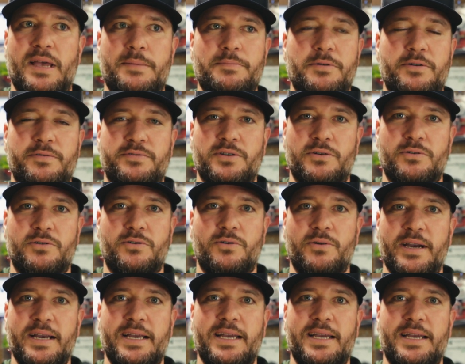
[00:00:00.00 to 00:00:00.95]
they move so
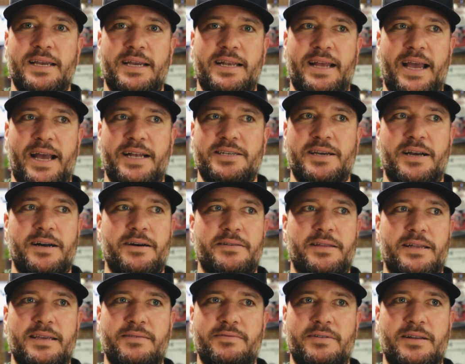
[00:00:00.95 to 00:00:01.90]
quick and agile
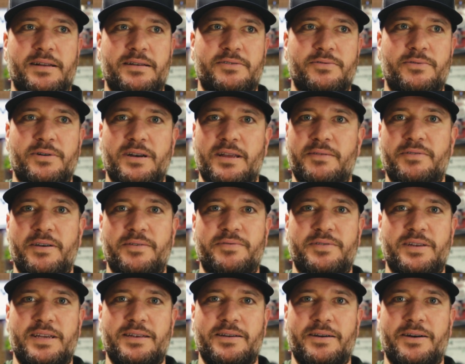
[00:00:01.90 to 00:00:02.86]
that even at
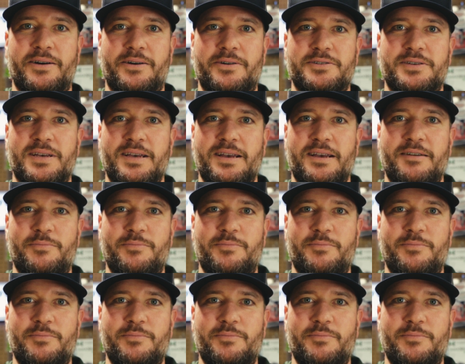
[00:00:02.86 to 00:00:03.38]
20-15 yards,